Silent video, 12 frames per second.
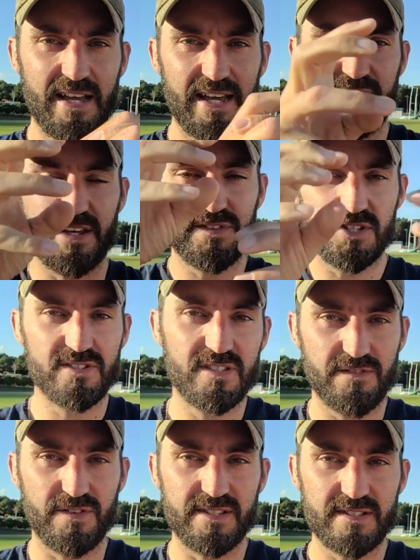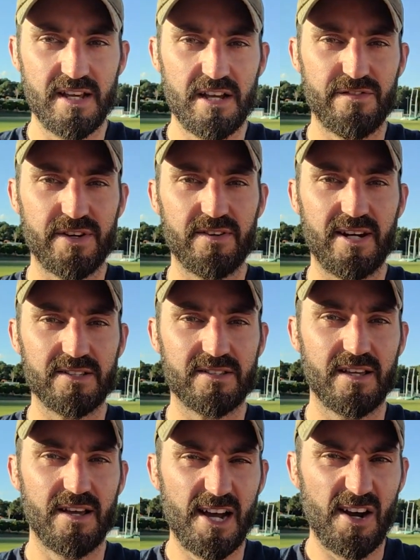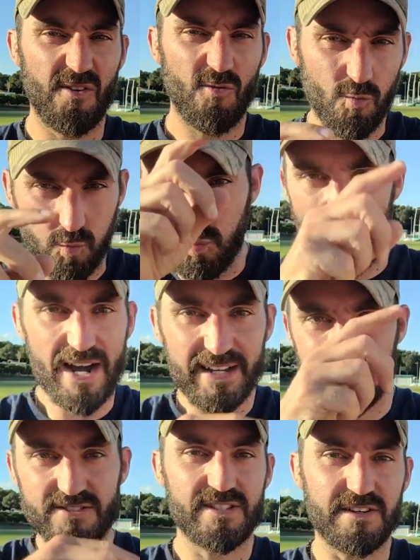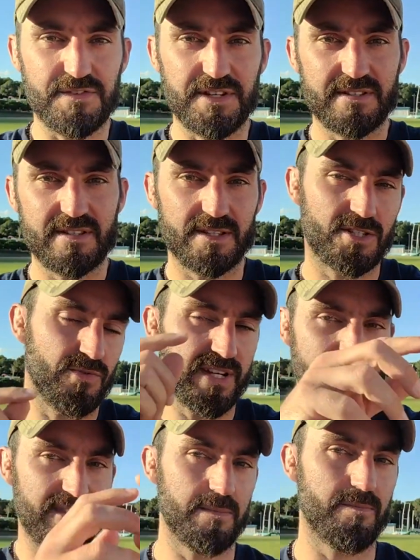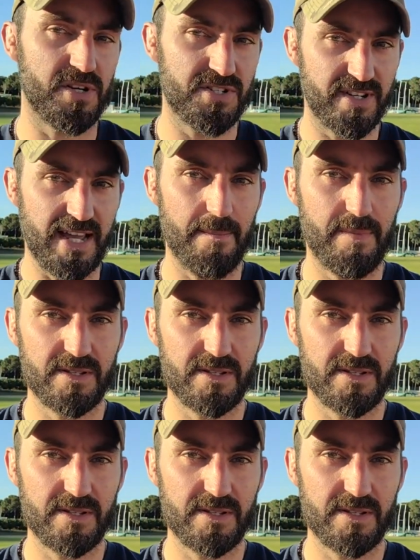And if there's a difference, figure out why there's a difference so we can then bridge the gap.